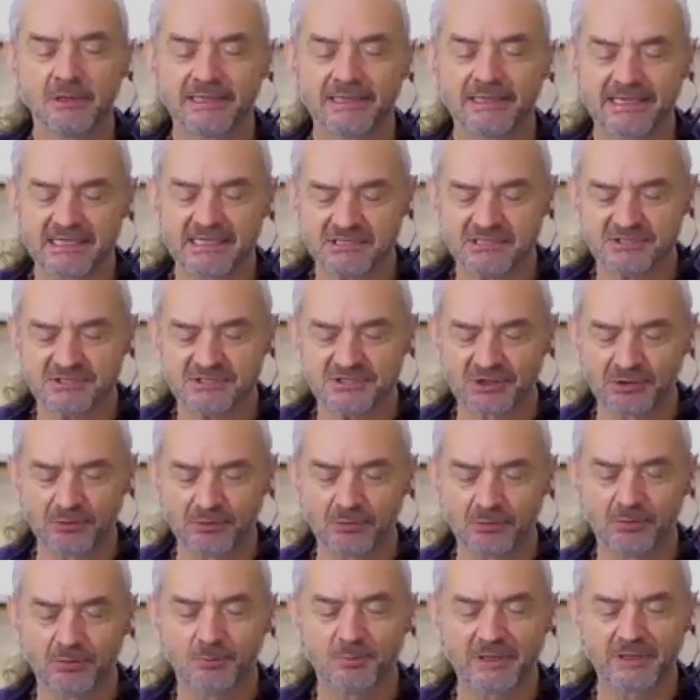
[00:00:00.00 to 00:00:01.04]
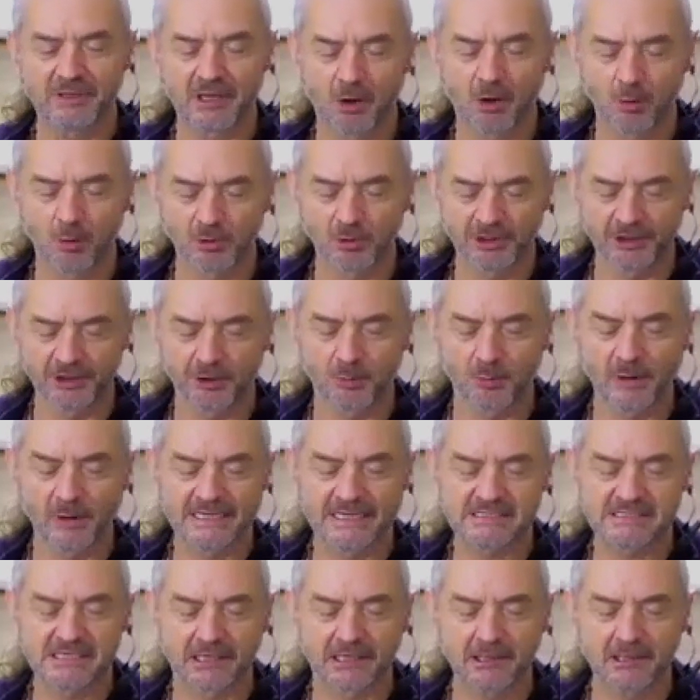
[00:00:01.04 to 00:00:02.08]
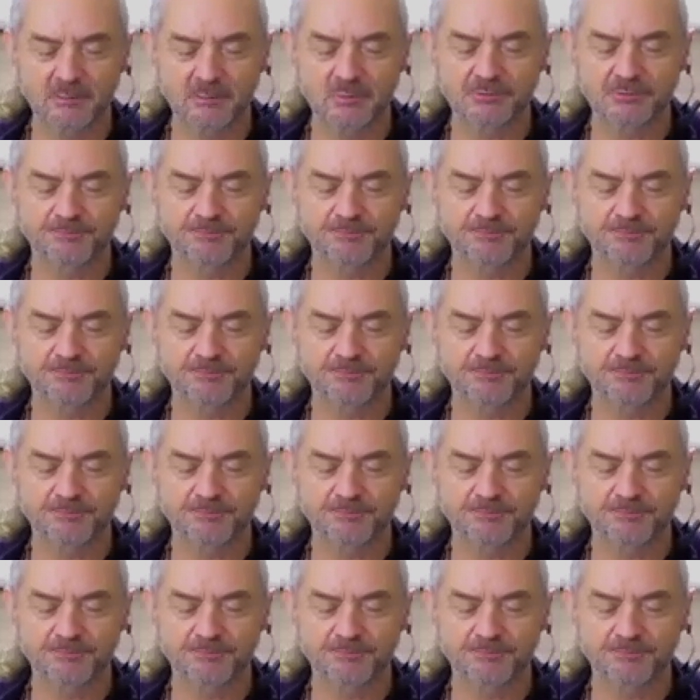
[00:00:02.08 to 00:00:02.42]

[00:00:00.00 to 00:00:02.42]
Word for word: need to be holding your weight up.